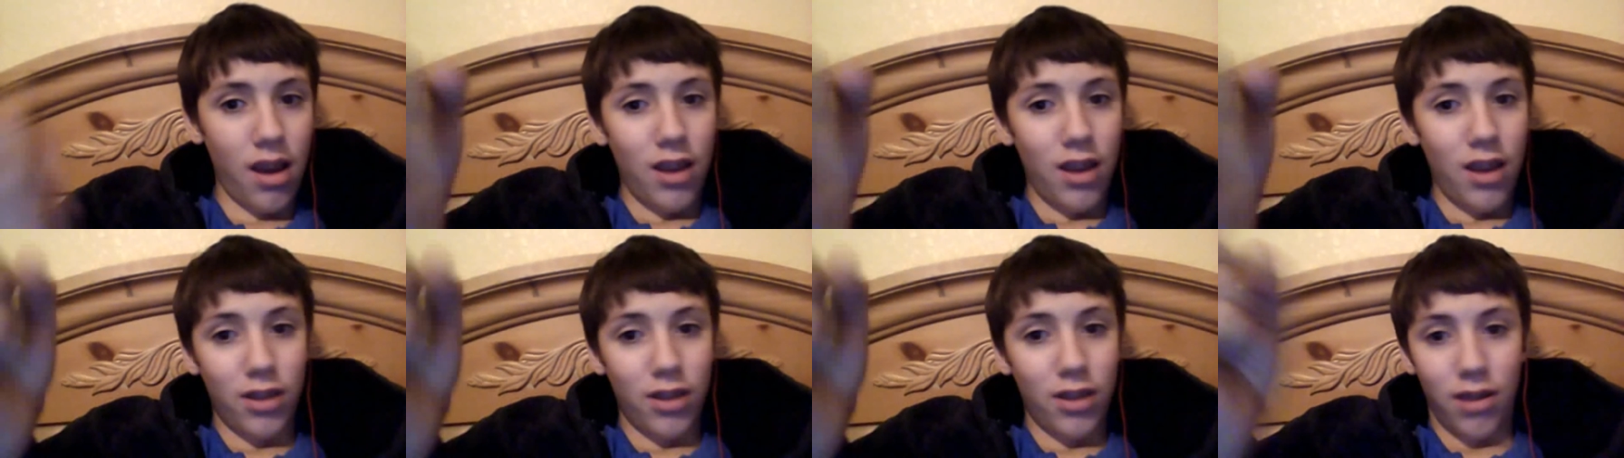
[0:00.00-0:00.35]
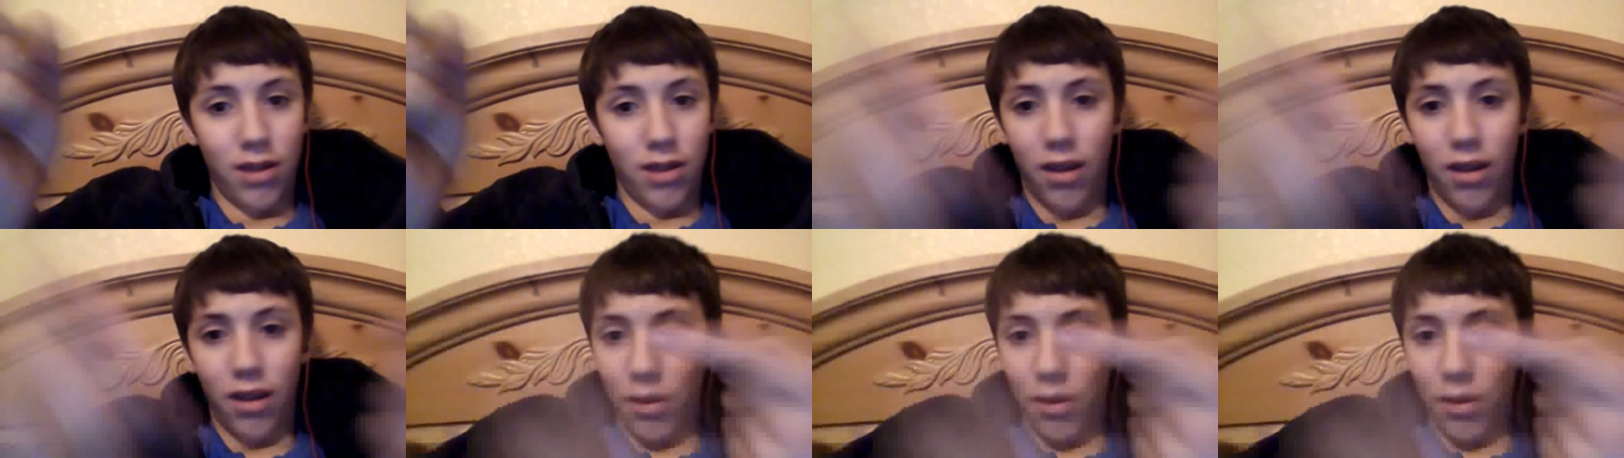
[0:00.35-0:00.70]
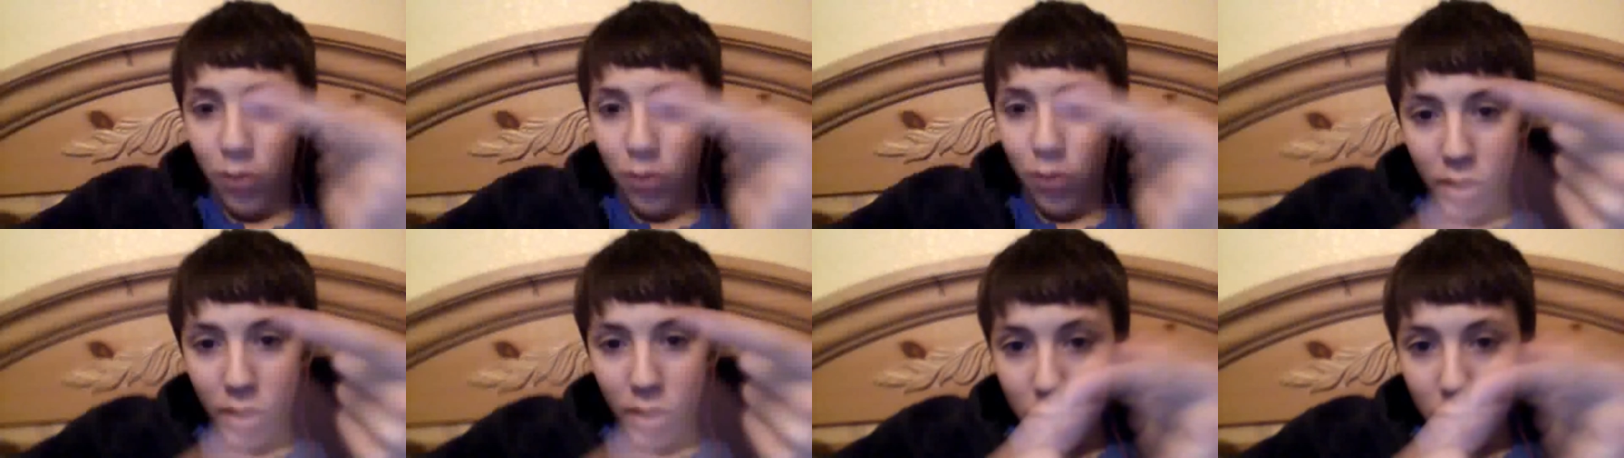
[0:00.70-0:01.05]
So now I have
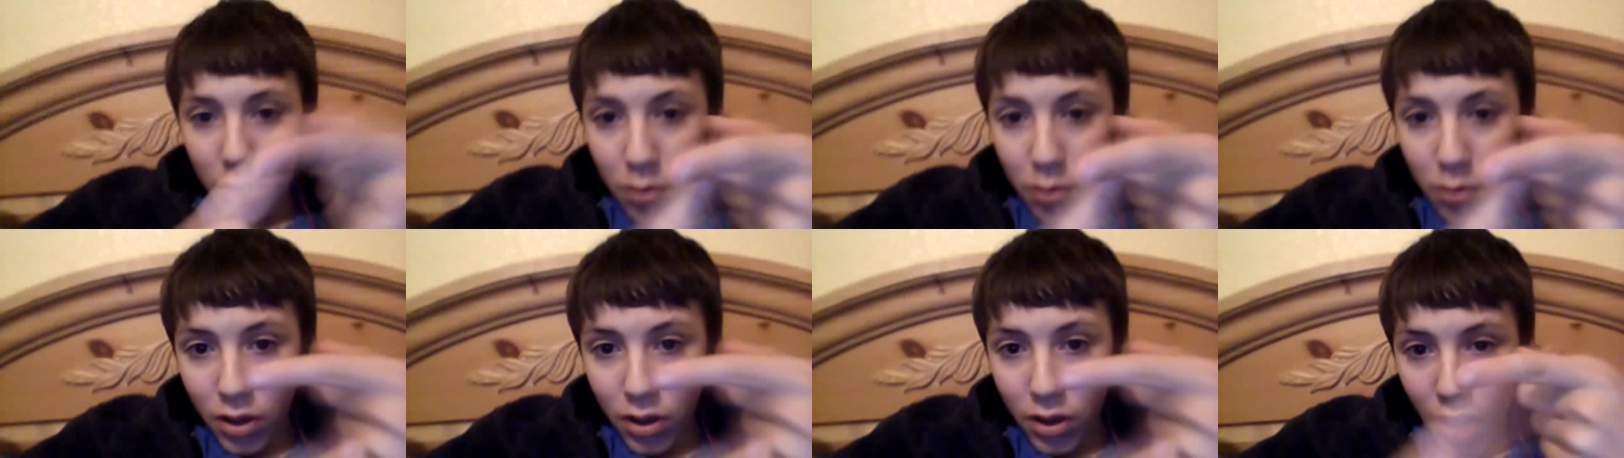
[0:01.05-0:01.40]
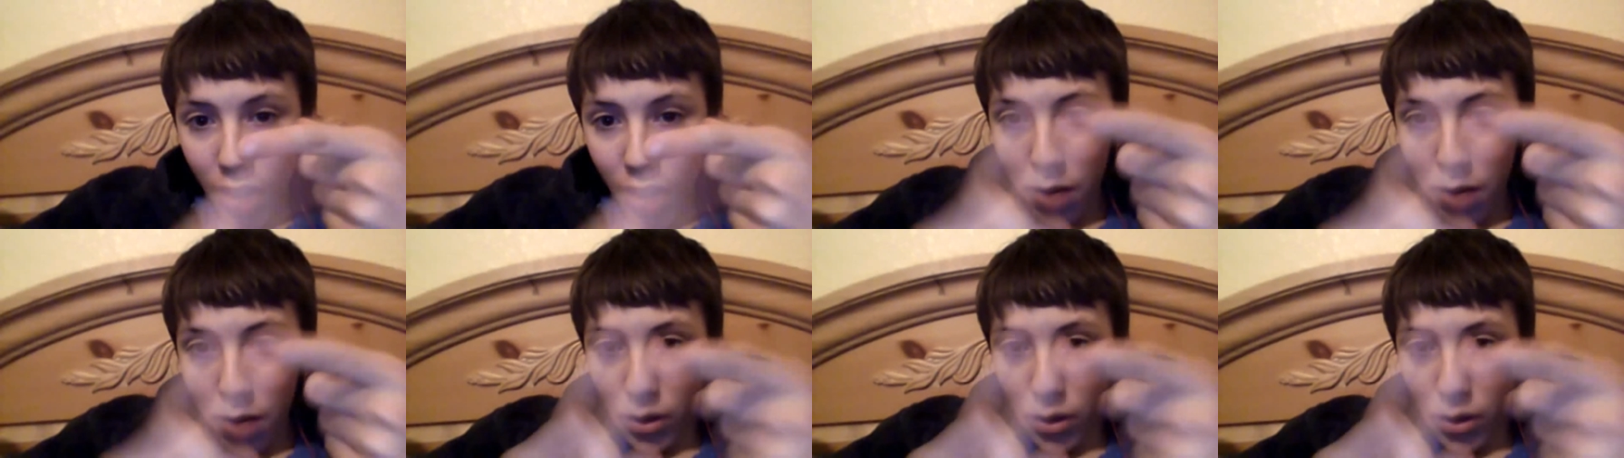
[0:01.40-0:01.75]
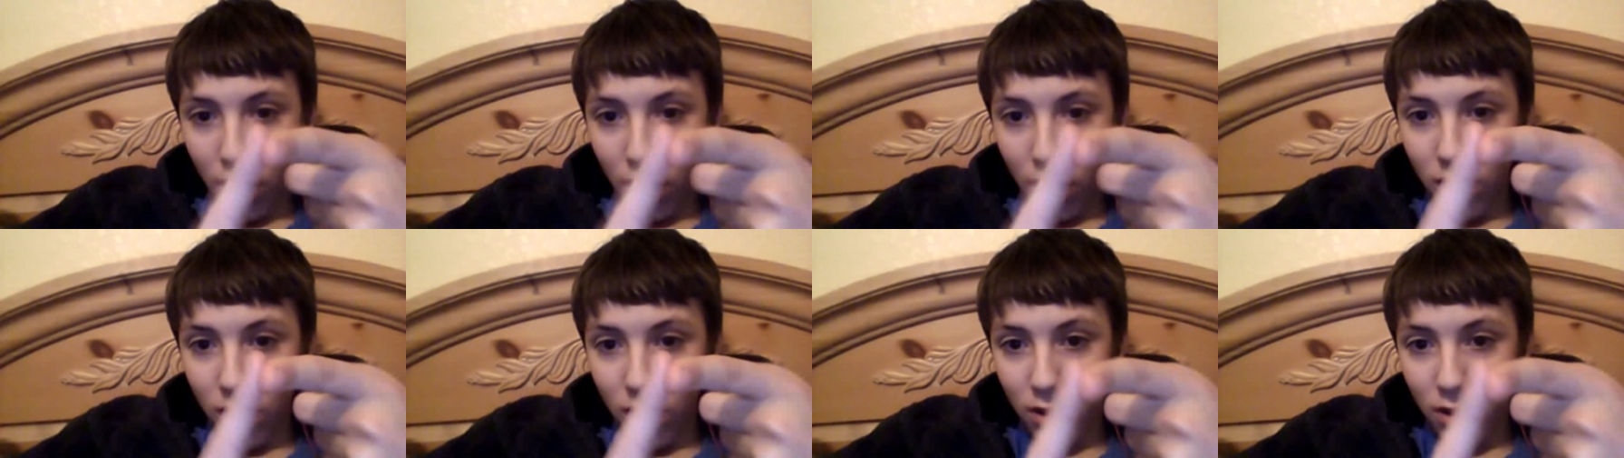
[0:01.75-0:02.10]
one
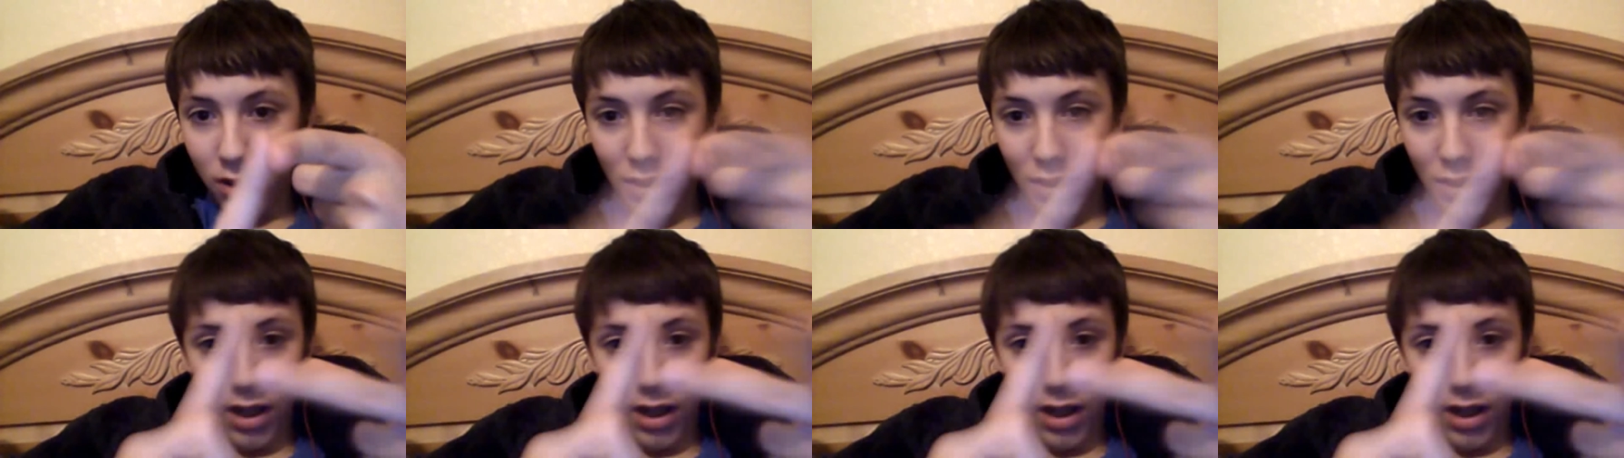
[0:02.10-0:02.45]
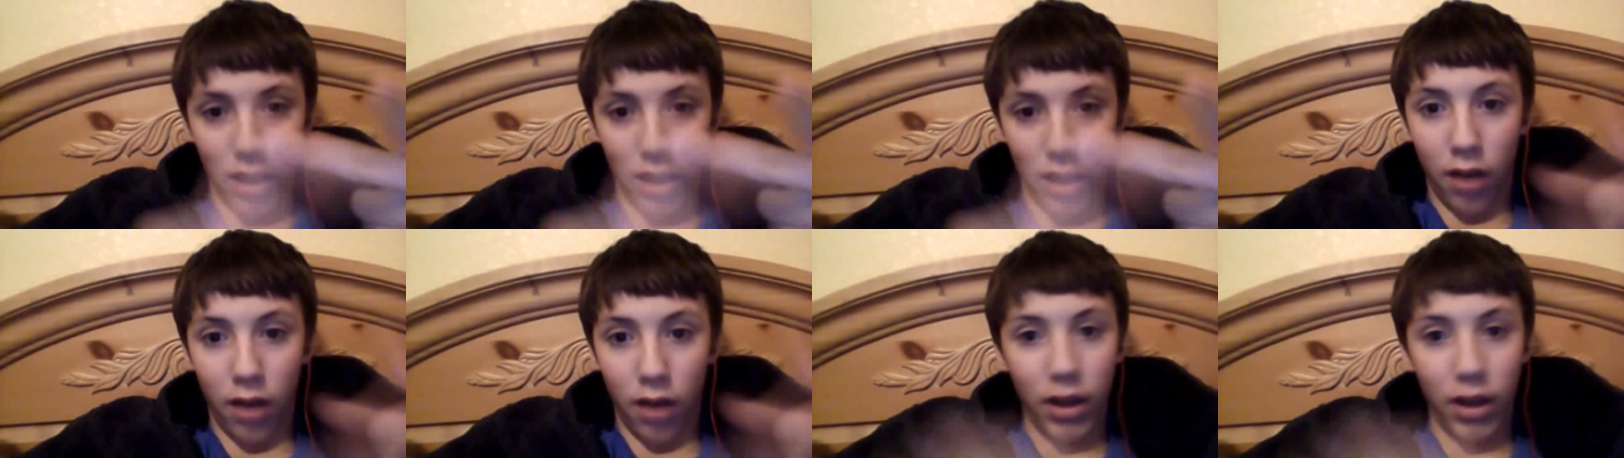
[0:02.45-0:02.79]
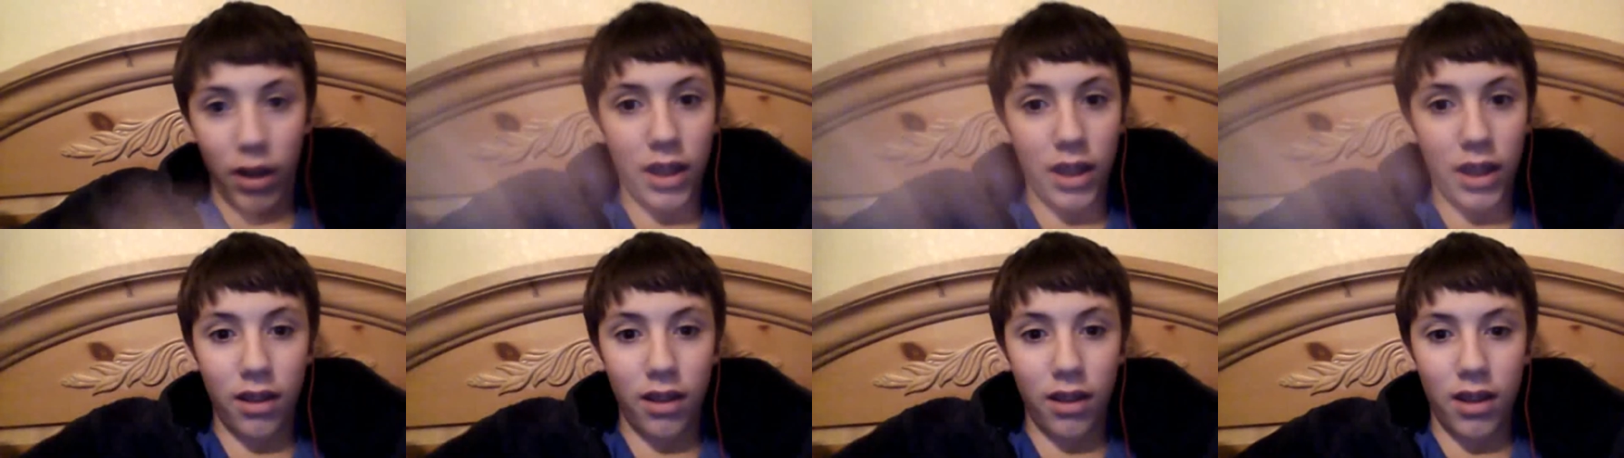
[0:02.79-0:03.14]
subscriber. And that's how I
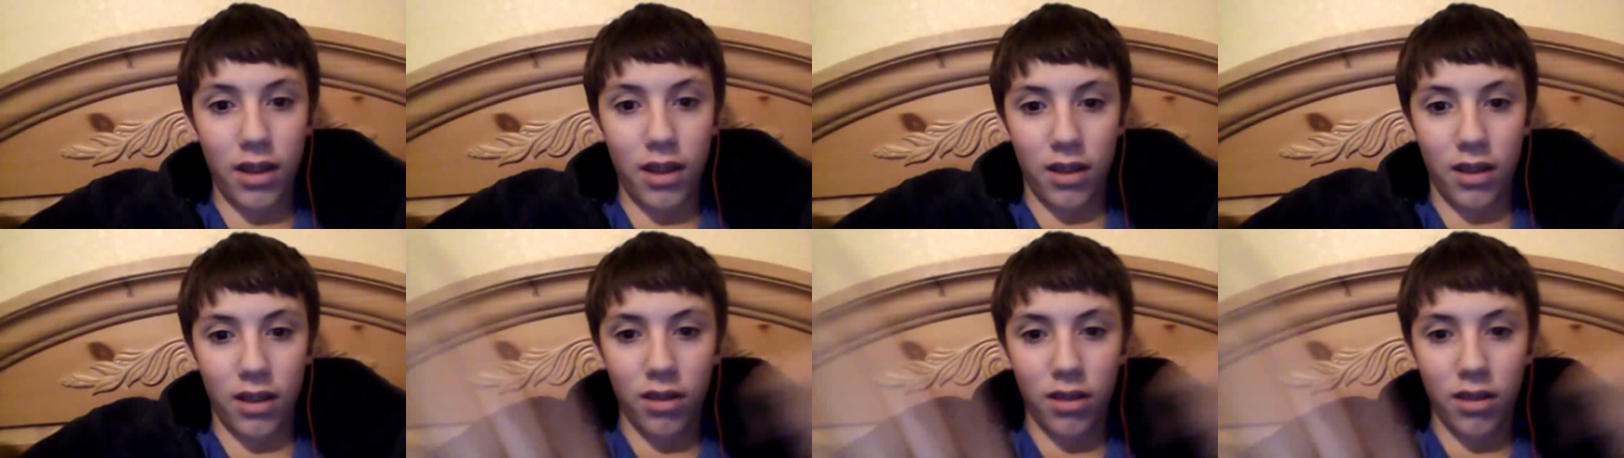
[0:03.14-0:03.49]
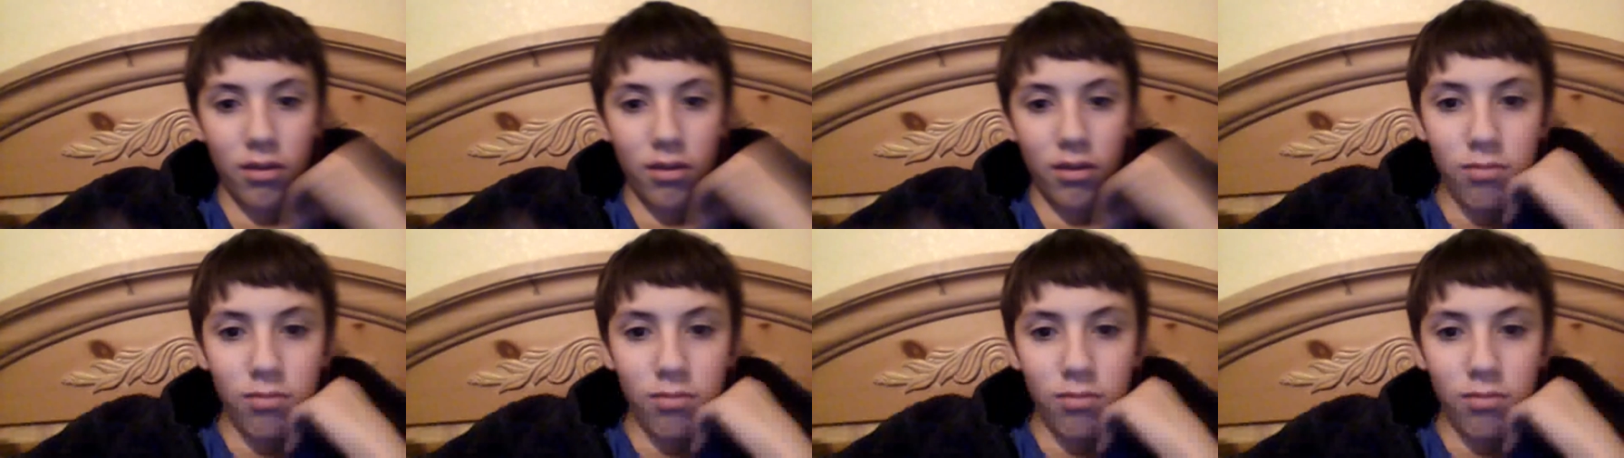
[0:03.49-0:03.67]
did this.